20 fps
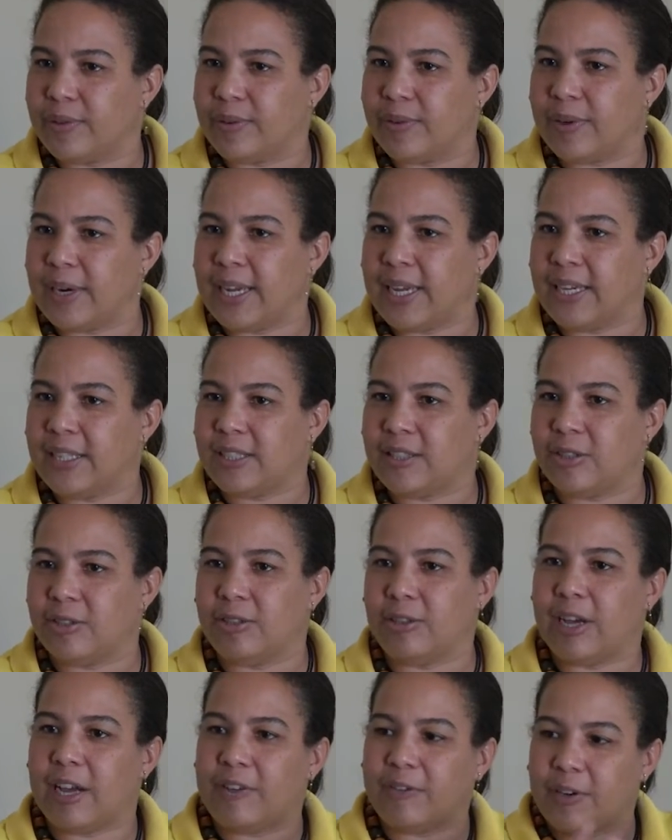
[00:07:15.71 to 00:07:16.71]
Right? So
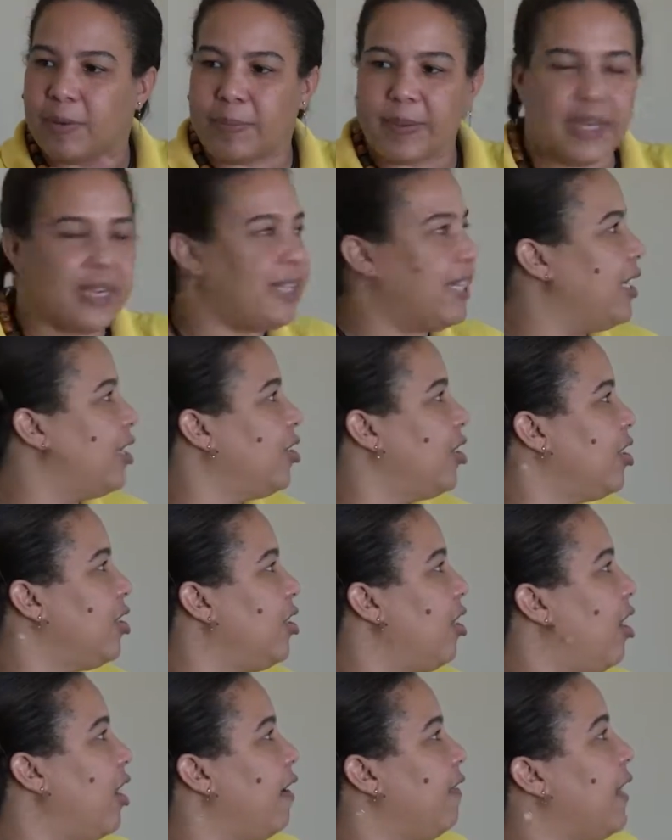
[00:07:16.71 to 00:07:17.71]
you have to pay attention
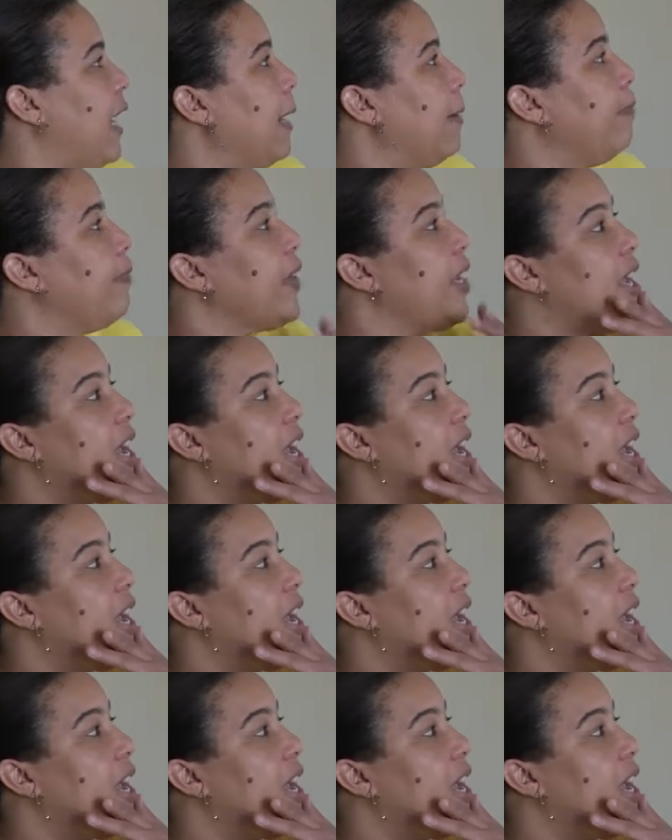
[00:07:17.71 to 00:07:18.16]
to all of that.